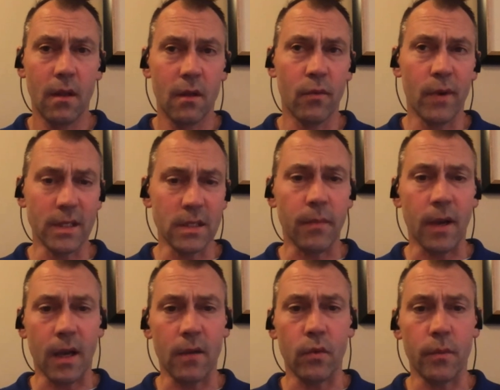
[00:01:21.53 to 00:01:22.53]
resin
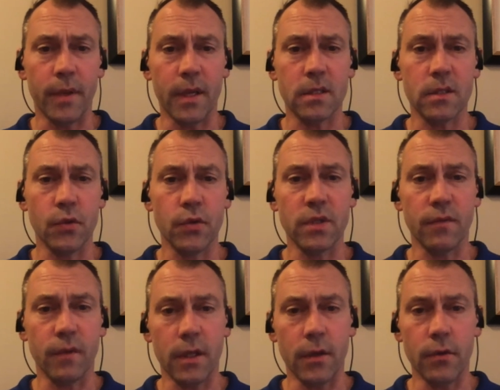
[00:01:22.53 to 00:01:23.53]
bond would be
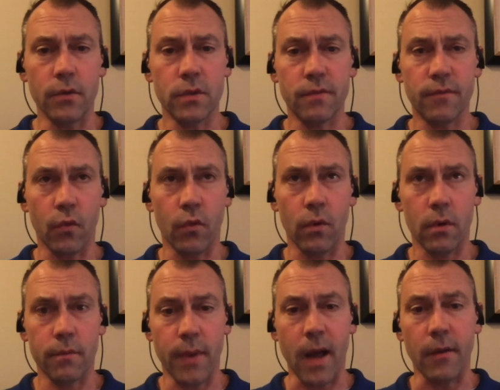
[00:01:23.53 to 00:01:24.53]
exclusively used
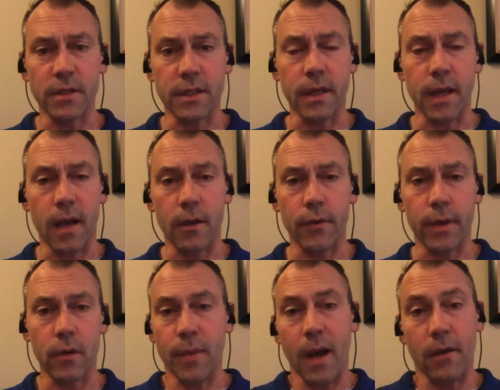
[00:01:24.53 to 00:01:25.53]
for polishing concrete
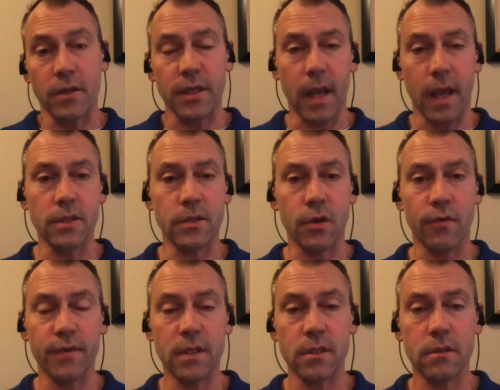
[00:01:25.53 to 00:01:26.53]
or polishing a
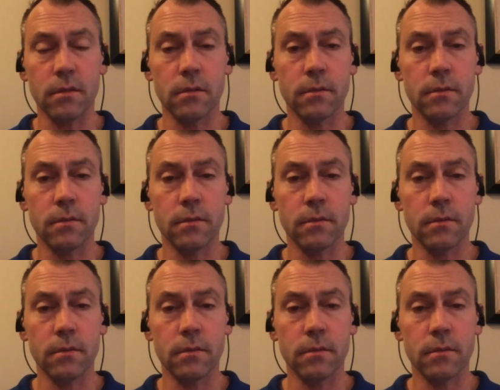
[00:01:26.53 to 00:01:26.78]
surface.